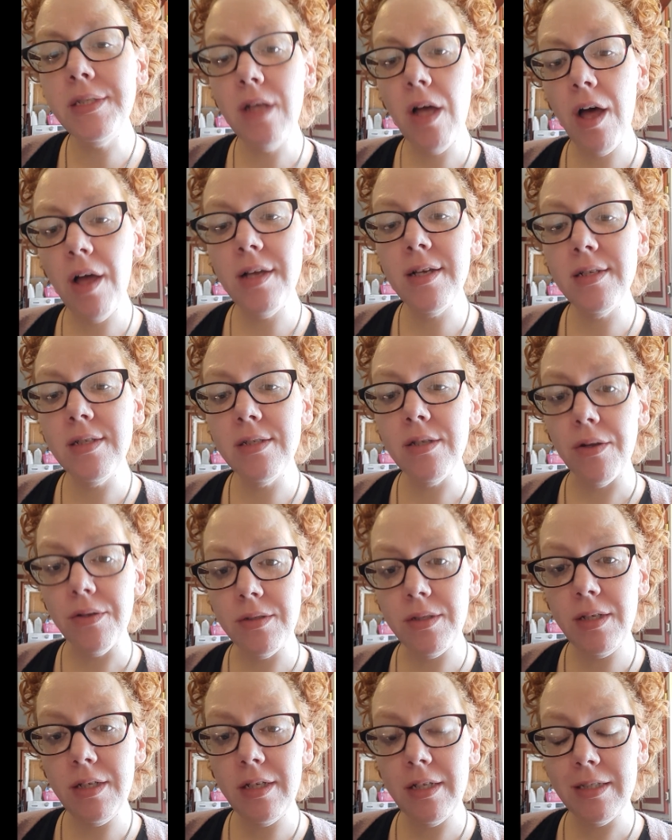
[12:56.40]
not as
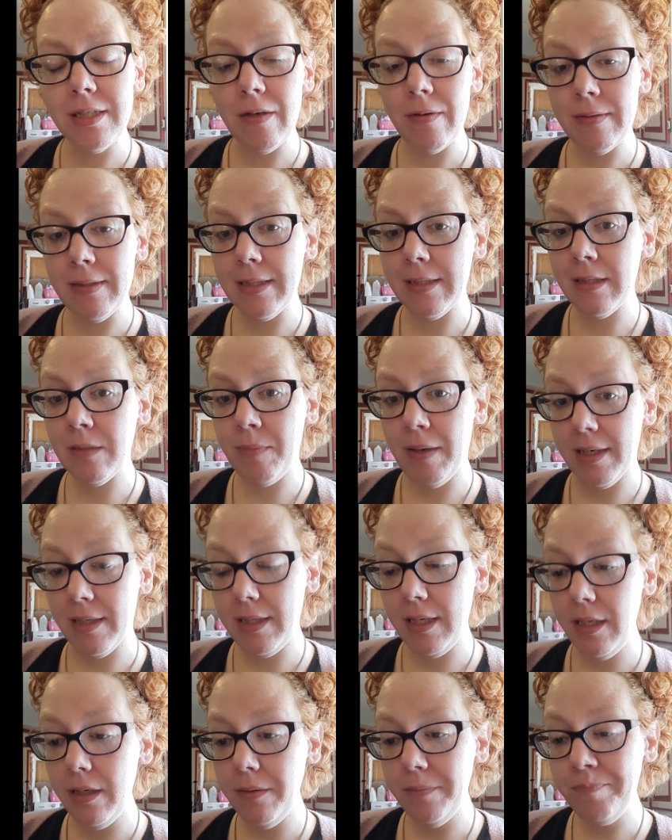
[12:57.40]
salty as I was
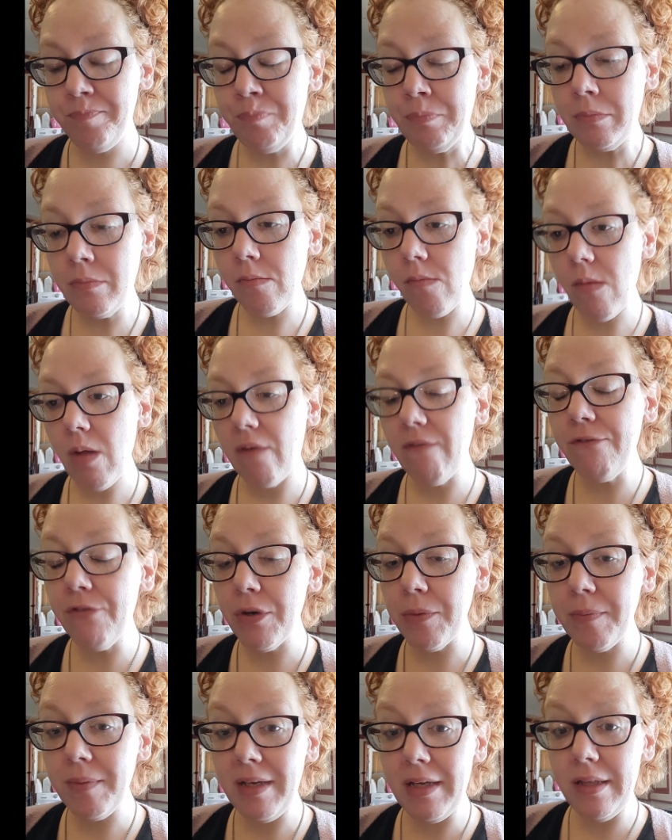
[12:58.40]
expecting. For
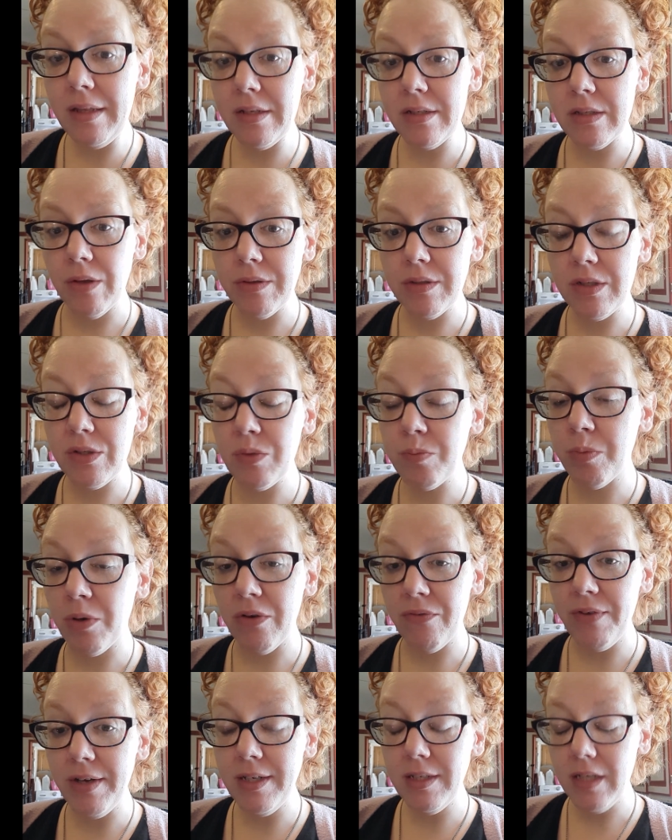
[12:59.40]
me, the salt is
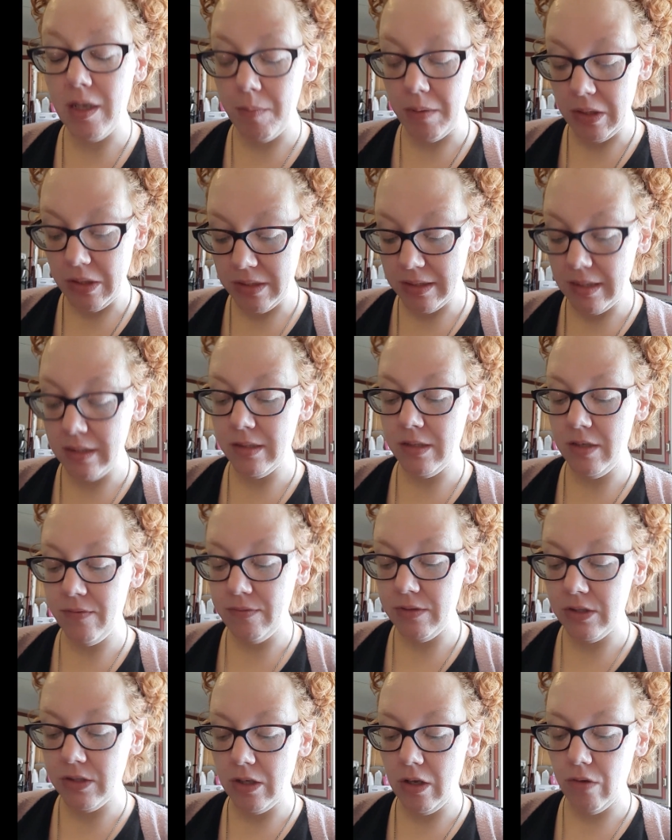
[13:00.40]
perfect. I'm a little sensitive
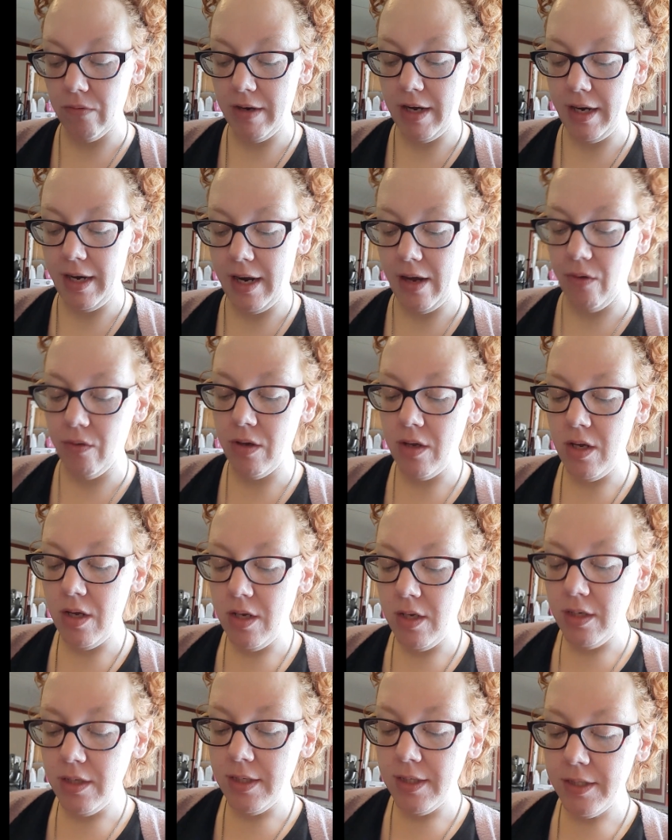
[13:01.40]
to salt right now.
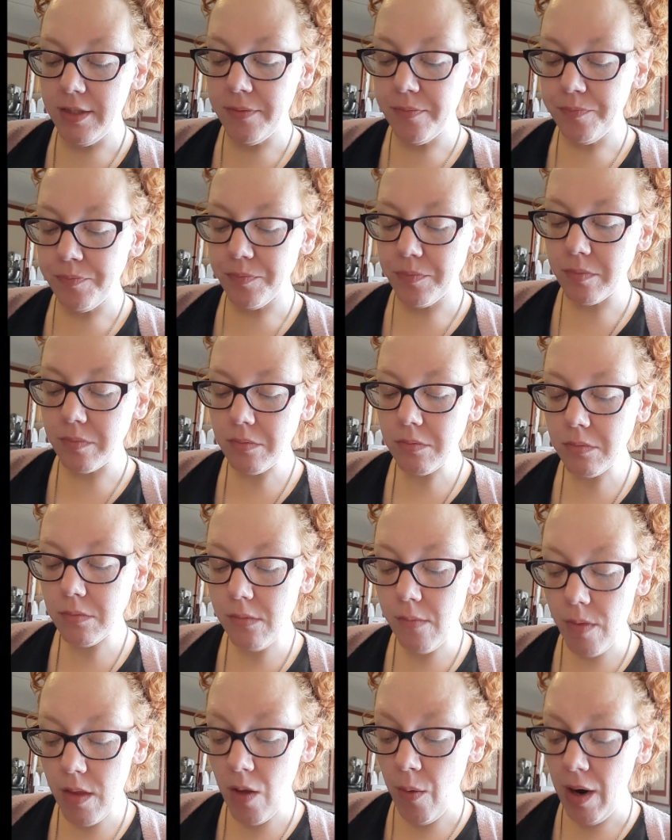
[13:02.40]

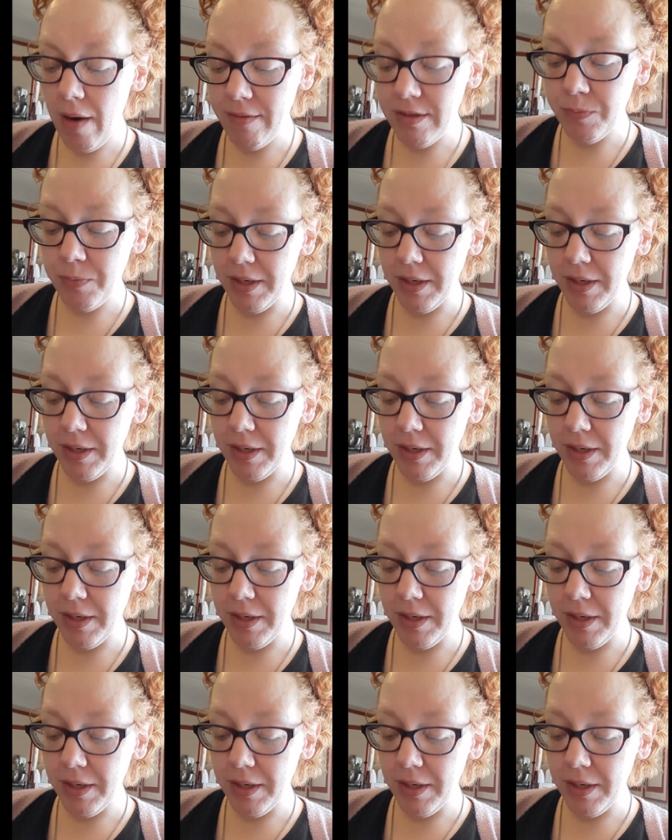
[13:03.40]
When I was